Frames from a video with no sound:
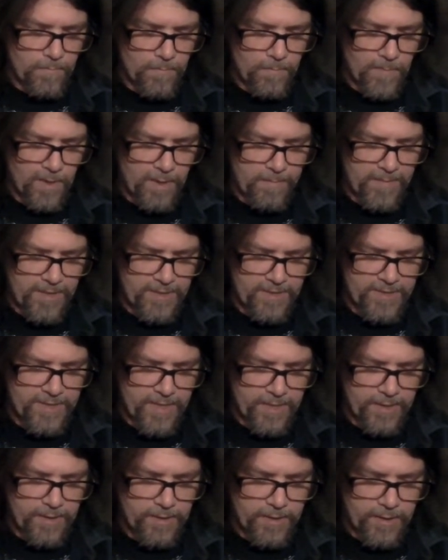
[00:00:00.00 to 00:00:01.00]
Give me a
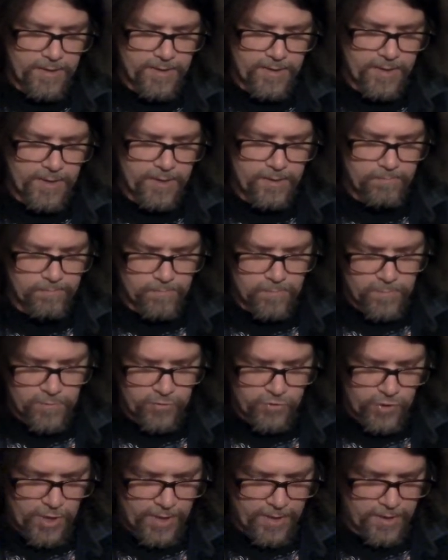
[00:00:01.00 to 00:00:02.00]
second, because I gotta
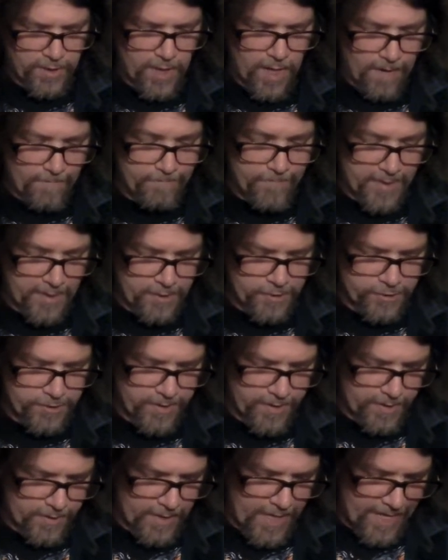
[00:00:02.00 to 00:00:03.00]
try and not pinch
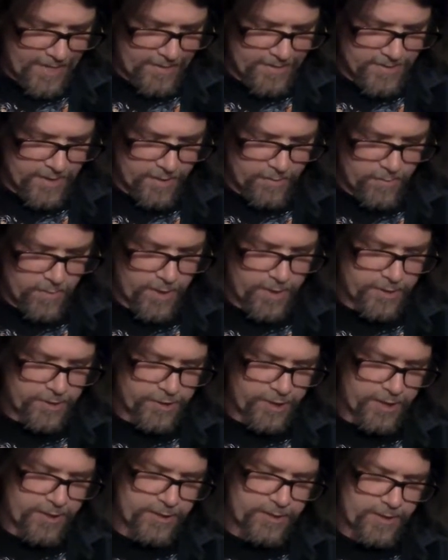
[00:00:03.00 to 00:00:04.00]
the elastic when I
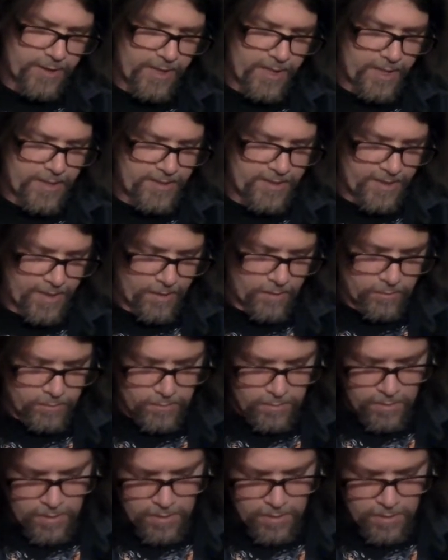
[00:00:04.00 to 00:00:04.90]
change the heads out.